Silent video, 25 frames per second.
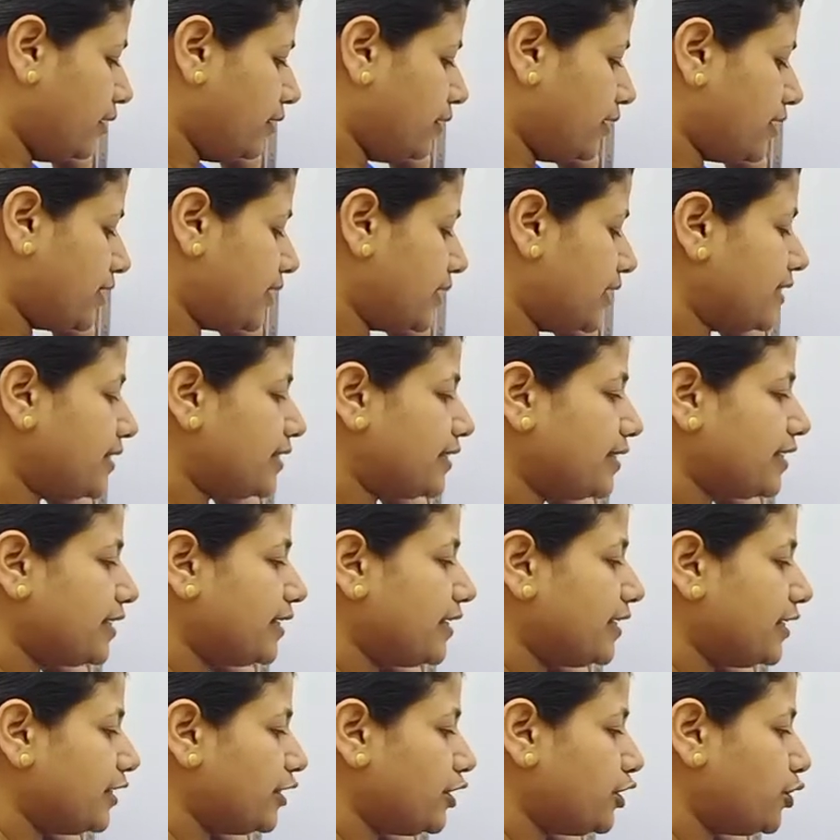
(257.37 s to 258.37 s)
this is
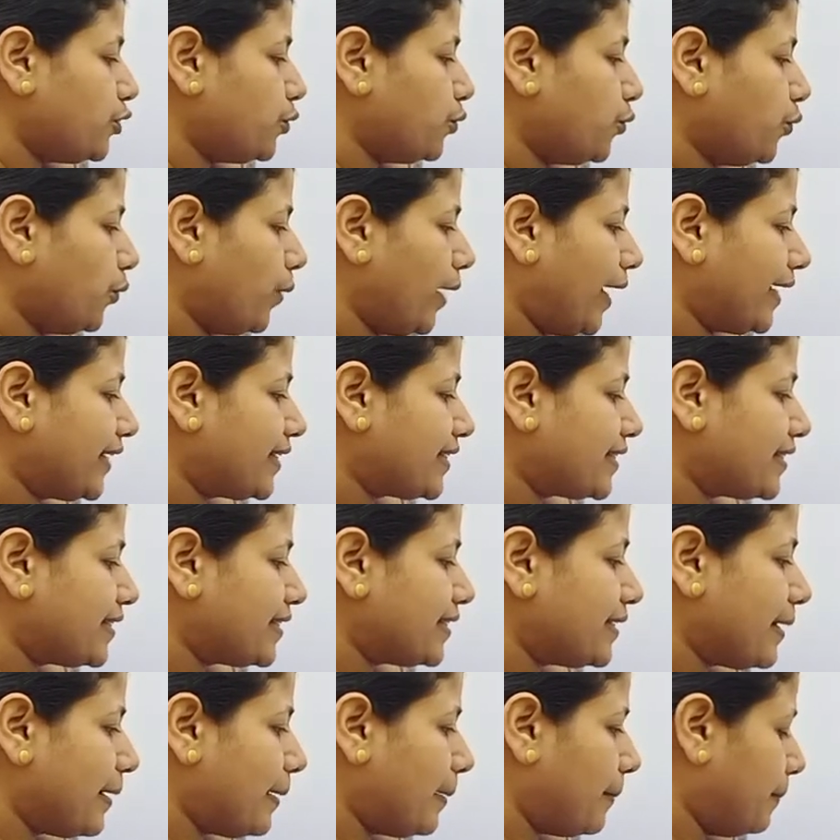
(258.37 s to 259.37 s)

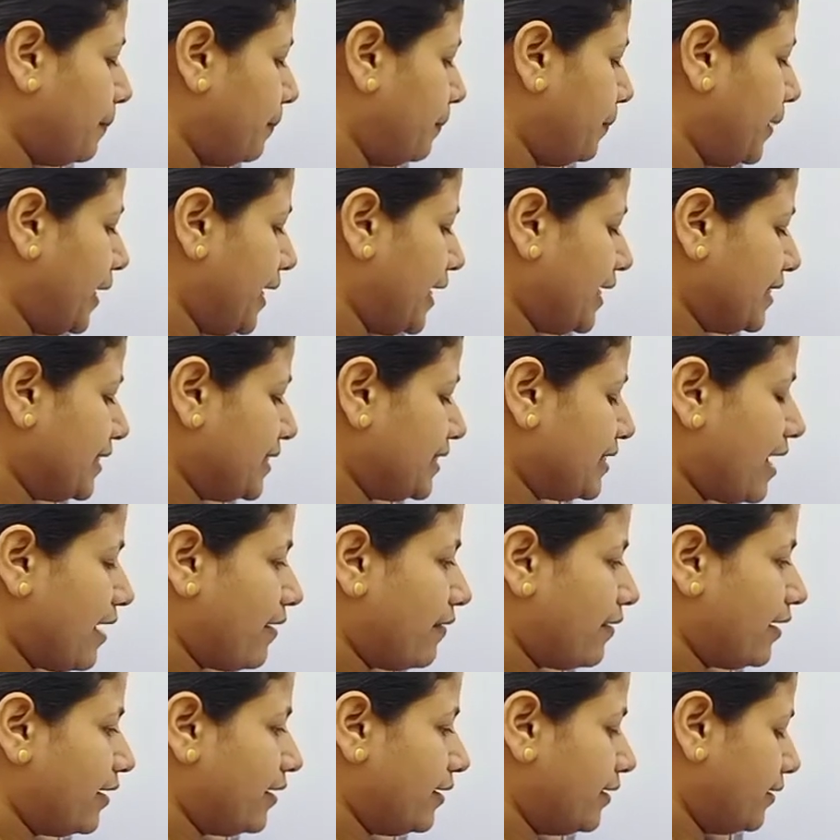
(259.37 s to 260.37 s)
2x plus
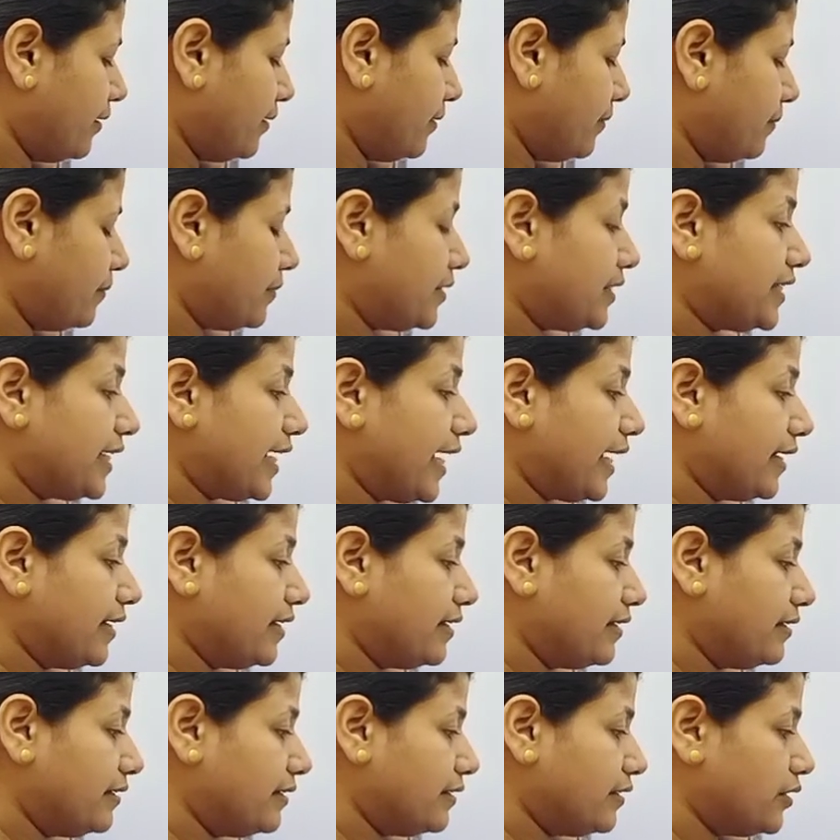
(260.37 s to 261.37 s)

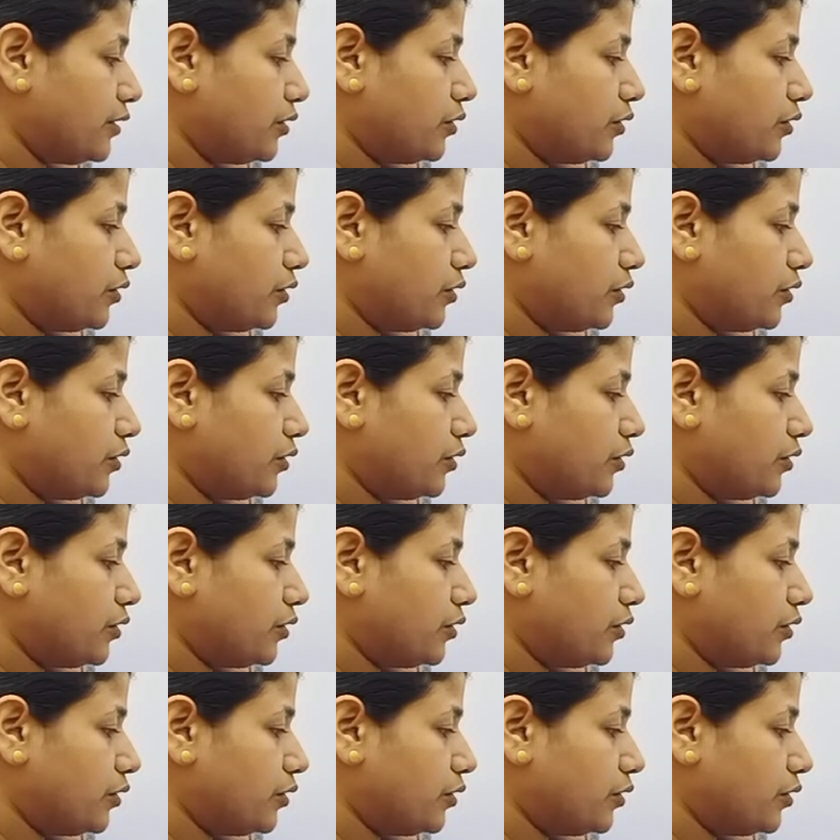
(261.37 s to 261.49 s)
10,